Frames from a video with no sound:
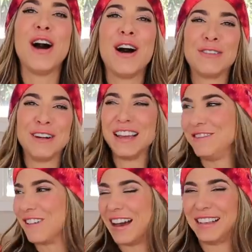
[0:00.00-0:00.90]
All right,
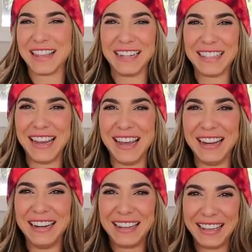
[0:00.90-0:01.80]
you guys, that's
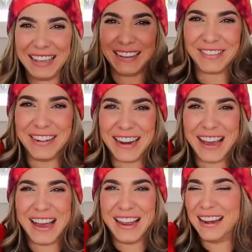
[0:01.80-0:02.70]
it. We're
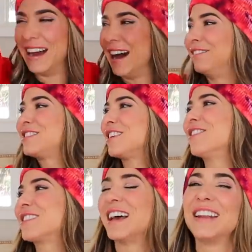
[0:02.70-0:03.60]
done. I'm so
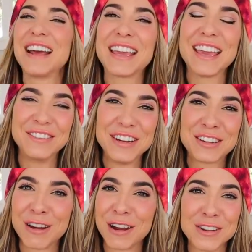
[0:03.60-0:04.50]
excited. I can't wait
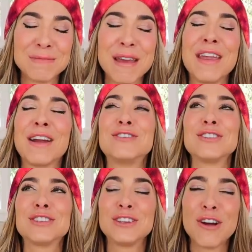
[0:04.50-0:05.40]
to wear these, man. They are
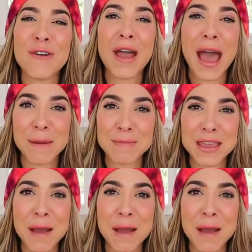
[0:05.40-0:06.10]
just so happy.